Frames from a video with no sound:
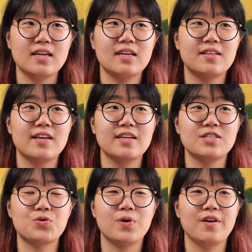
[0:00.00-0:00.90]
it is
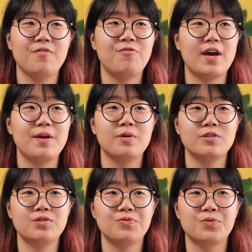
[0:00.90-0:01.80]
quite
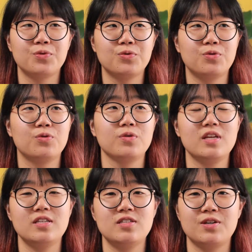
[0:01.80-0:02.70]
famous for
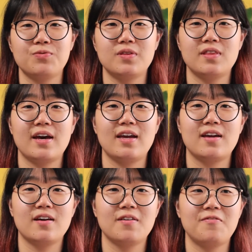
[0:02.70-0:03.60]
knitting with
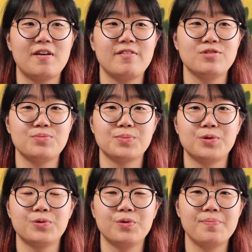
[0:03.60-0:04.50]
like a very
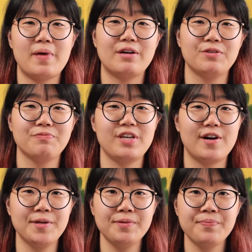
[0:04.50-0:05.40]
small amount of
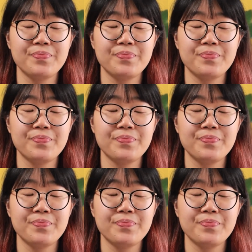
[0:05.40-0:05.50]
yarn.